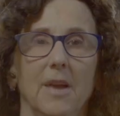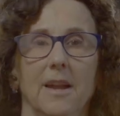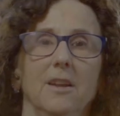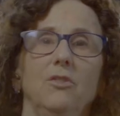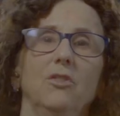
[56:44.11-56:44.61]

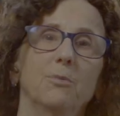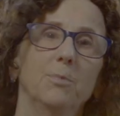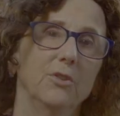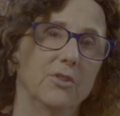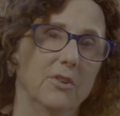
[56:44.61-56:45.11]
and it just
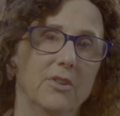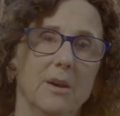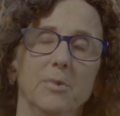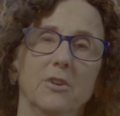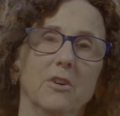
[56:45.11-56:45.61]
puts its
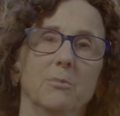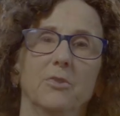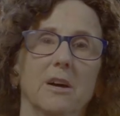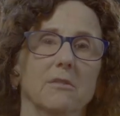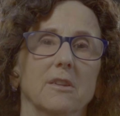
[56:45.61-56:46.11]

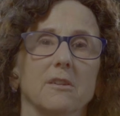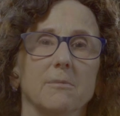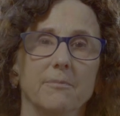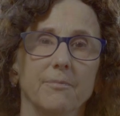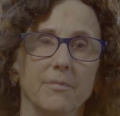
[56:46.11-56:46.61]
epitopes out
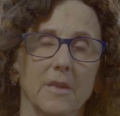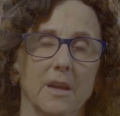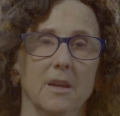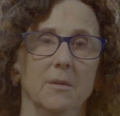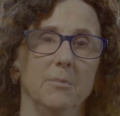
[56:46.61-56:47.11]
there
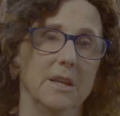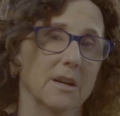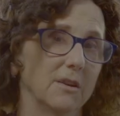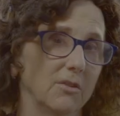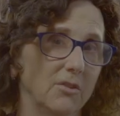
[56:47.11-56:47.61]

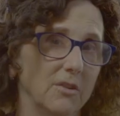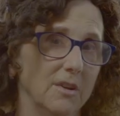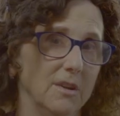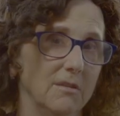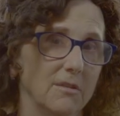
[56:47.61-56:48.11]
because
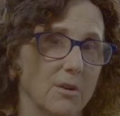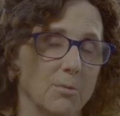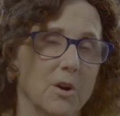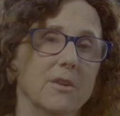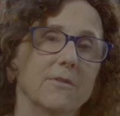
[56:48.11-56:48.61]

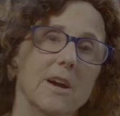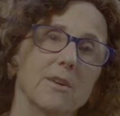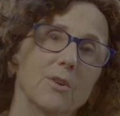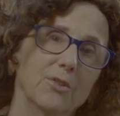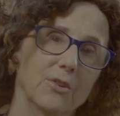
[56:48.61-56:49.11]

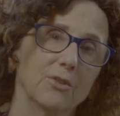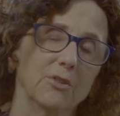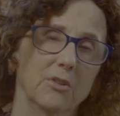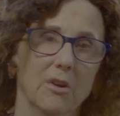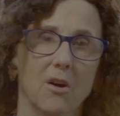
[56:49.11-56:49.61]

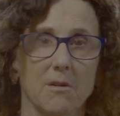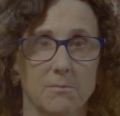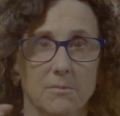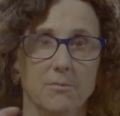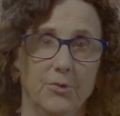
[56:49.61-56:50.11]
coronaviruses
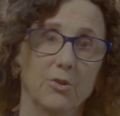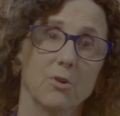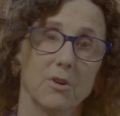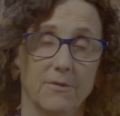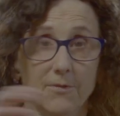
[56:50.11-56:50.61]
are
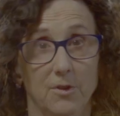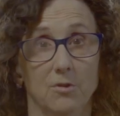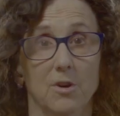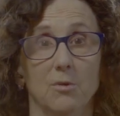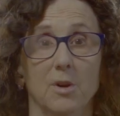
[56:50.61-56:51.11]
sort of
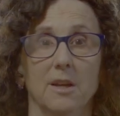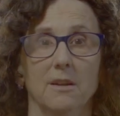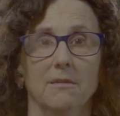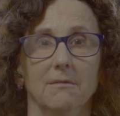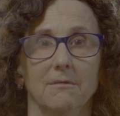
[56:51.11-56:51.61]
you go
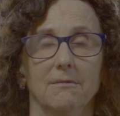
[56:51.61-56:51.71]
in,